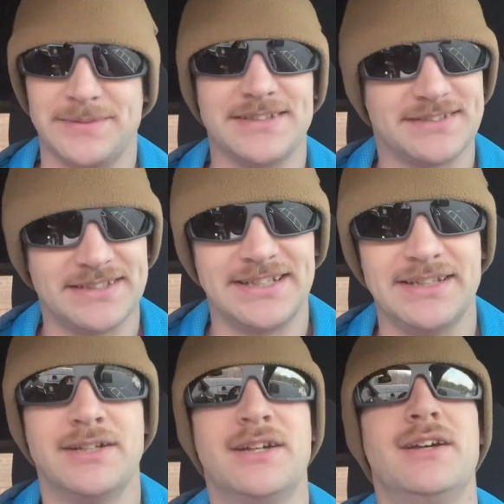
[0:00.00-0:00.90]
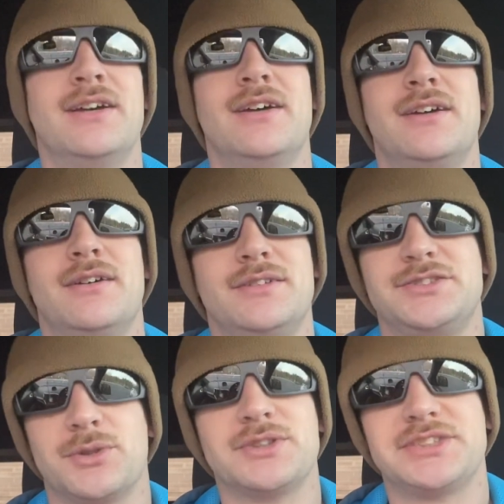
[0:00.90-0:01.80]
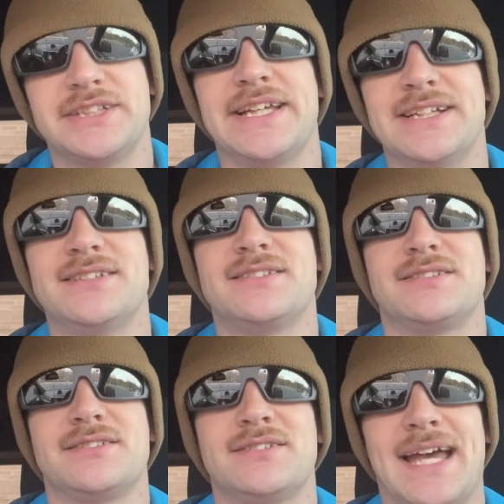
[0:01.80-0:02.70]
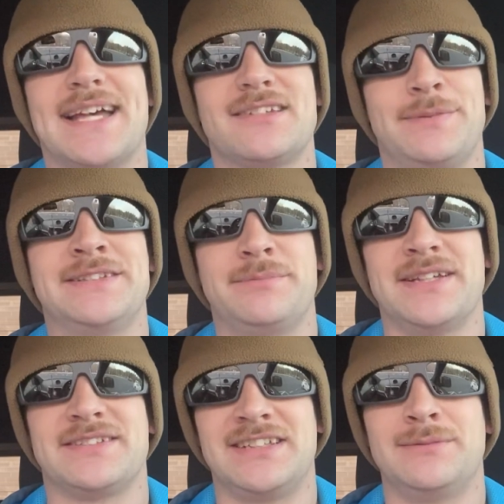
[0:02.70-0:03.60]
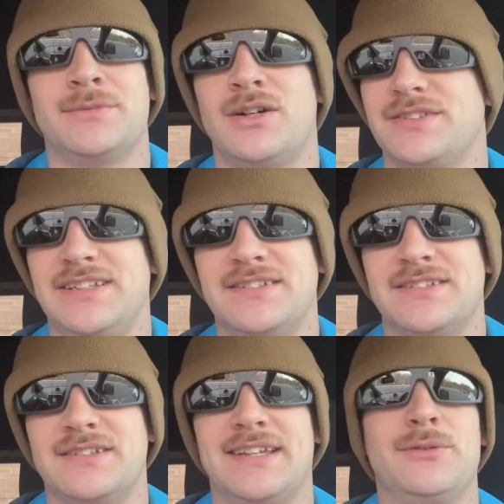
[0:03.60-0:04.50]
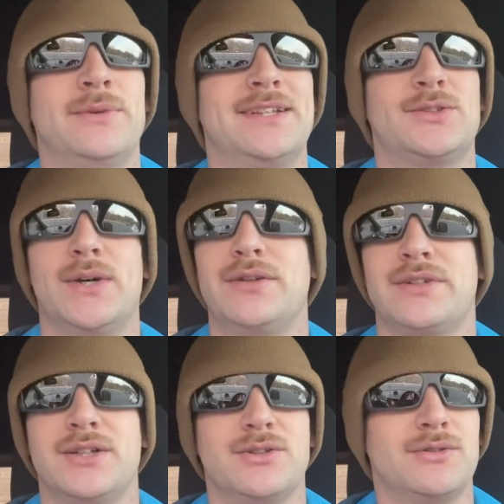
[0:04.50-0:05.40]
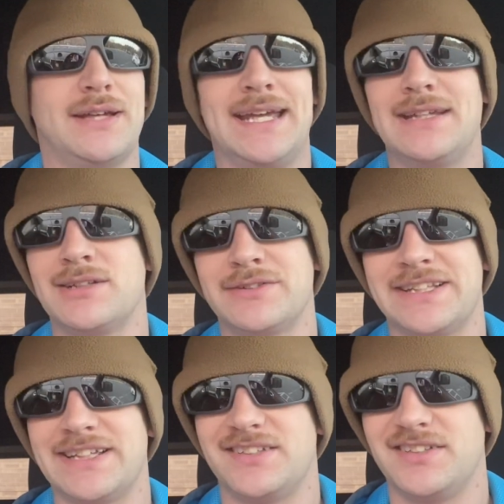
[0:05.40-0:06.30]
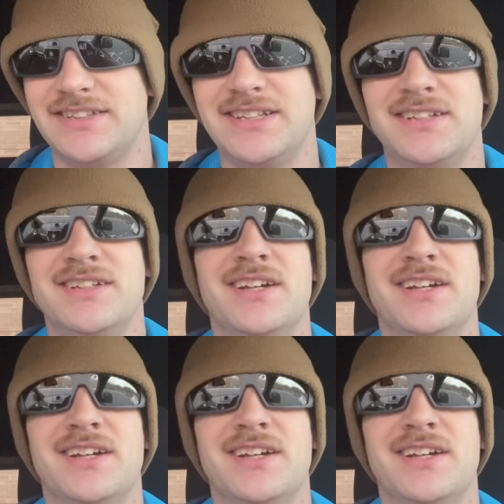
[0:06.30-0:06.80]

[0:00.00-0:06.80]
me to say. Georgia has been the best team all season. They went 12-0, 8-0 in the SEC.